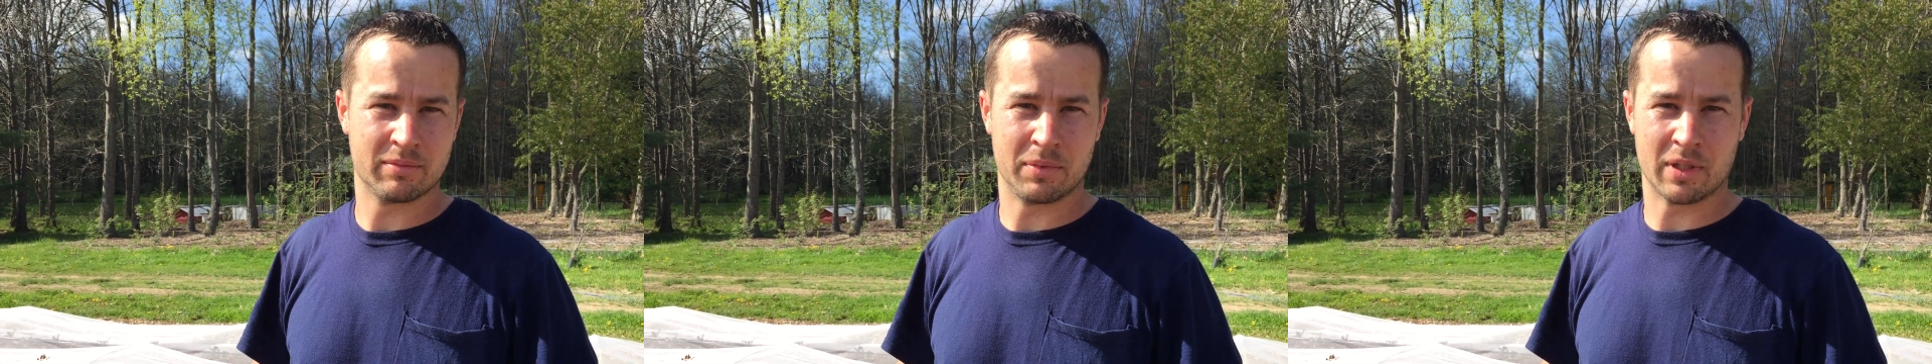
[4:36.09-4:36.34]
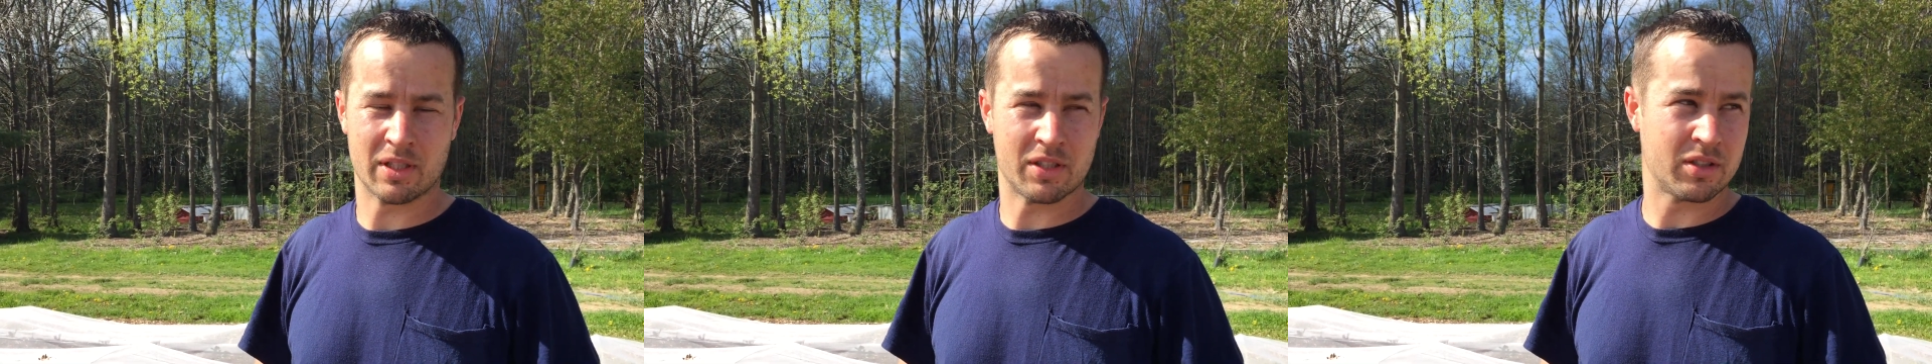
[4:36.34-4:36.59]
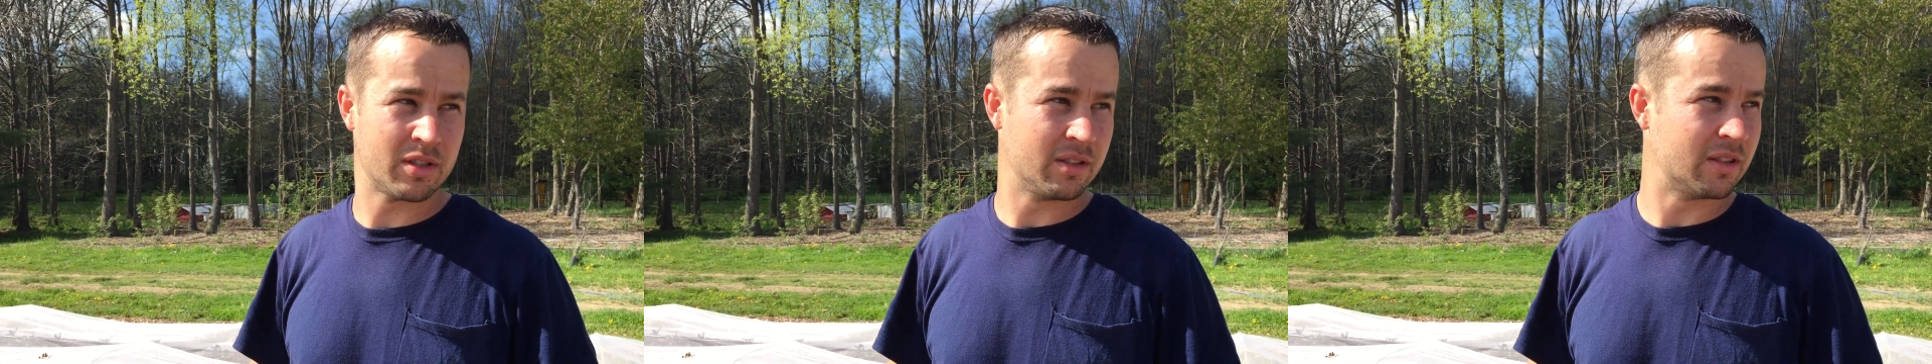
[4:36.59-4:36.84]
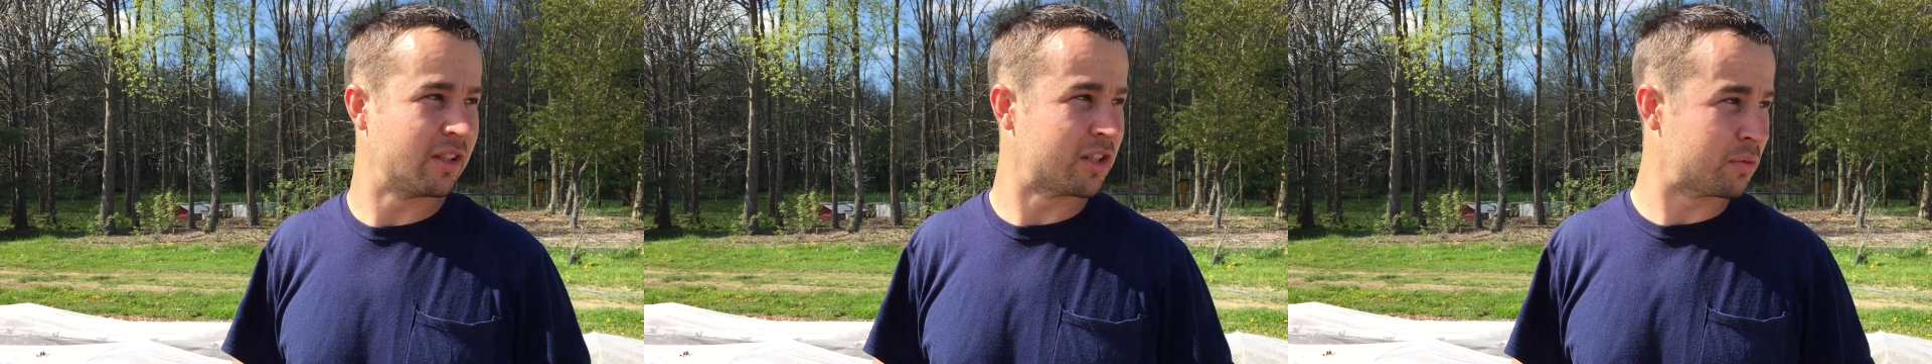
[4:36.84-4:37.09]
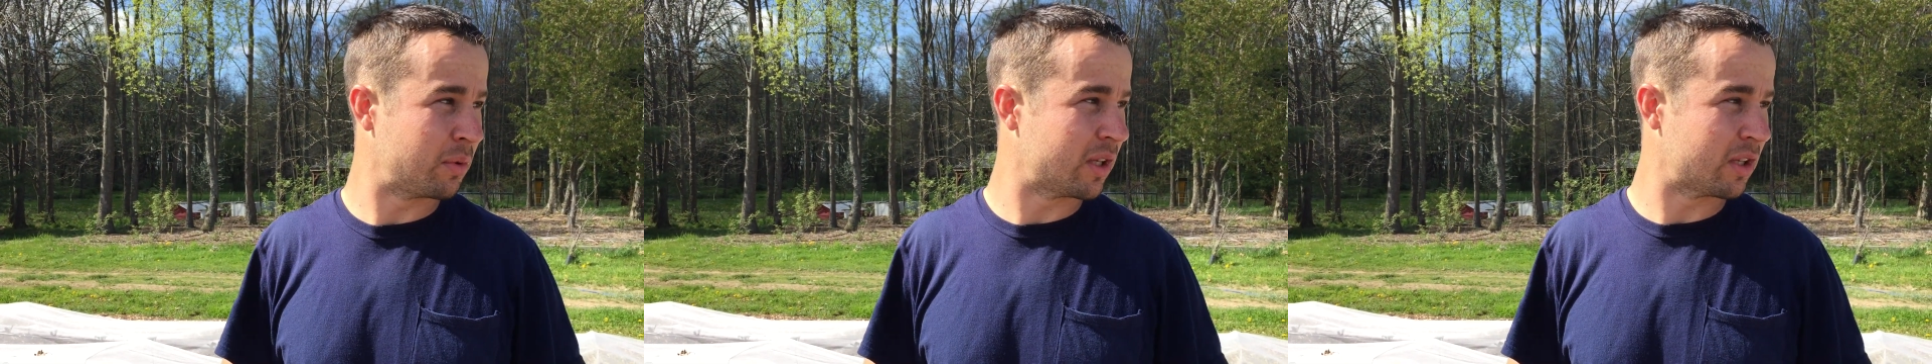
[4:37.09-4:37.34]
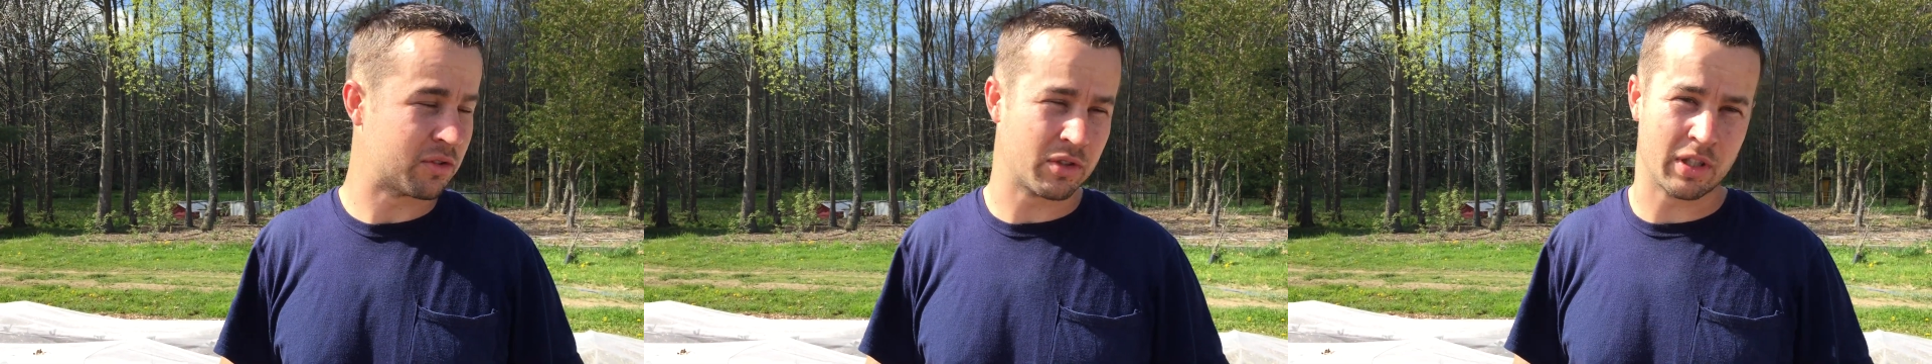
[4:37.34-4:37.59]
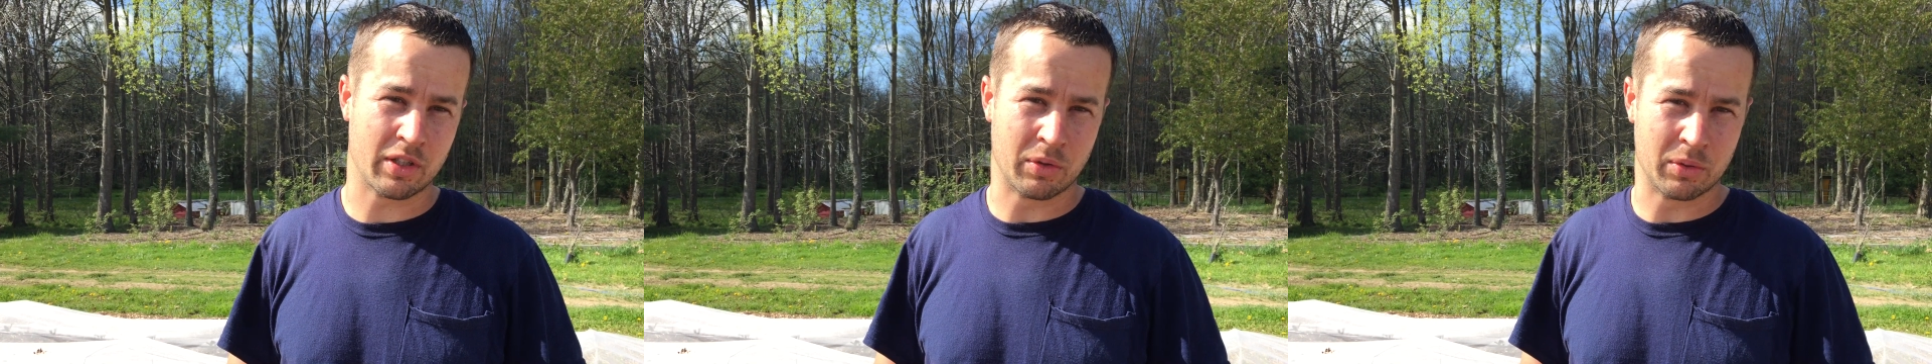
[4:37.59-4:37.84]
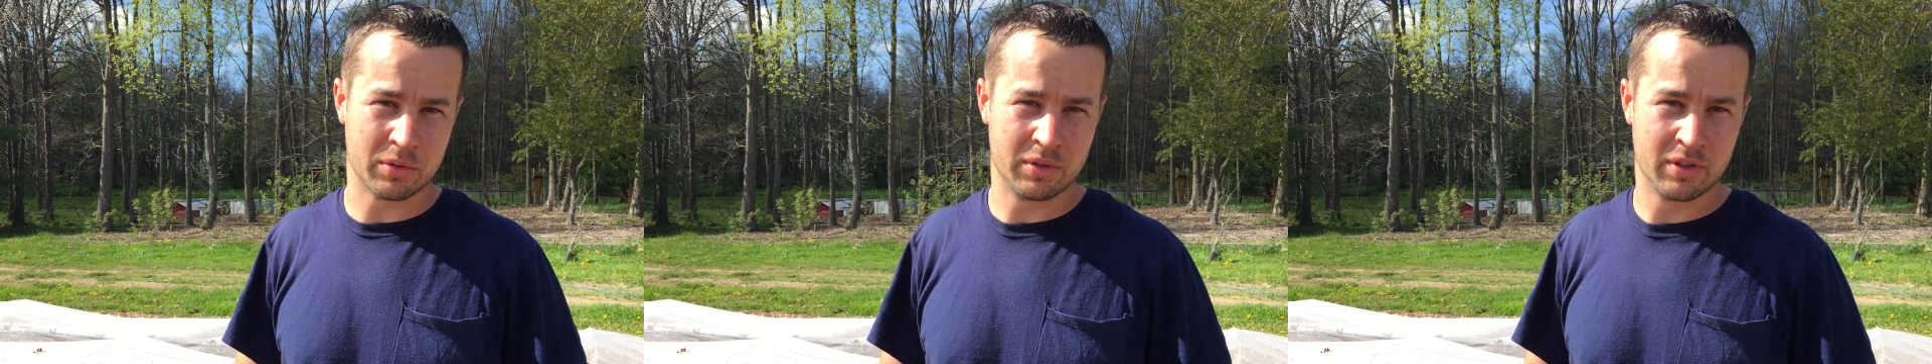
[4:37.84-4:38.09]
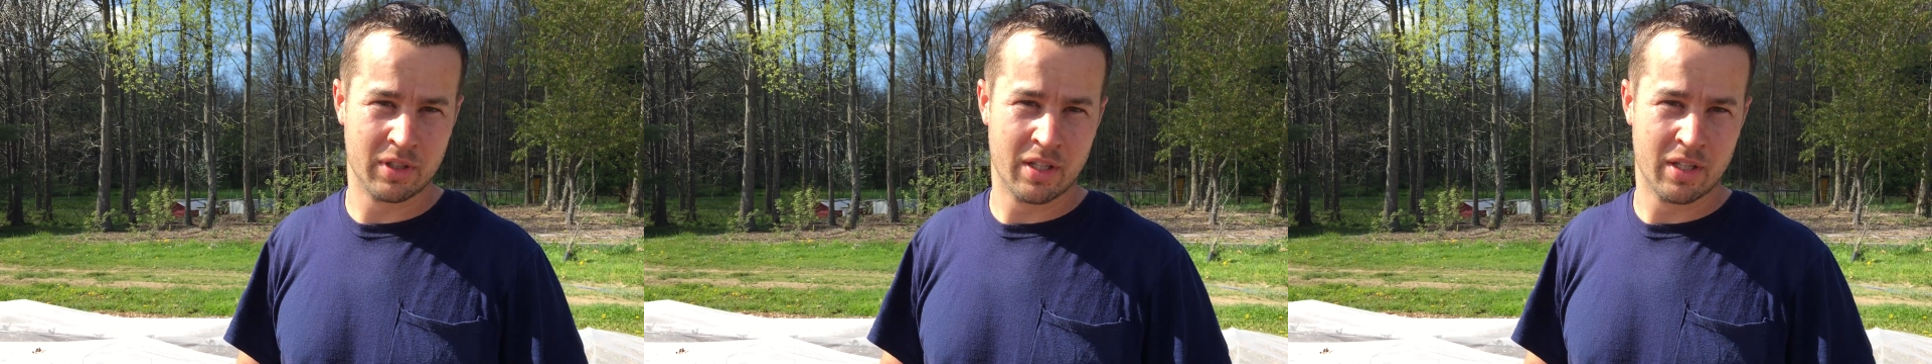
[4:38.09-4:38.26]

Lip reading: because this week is really cold,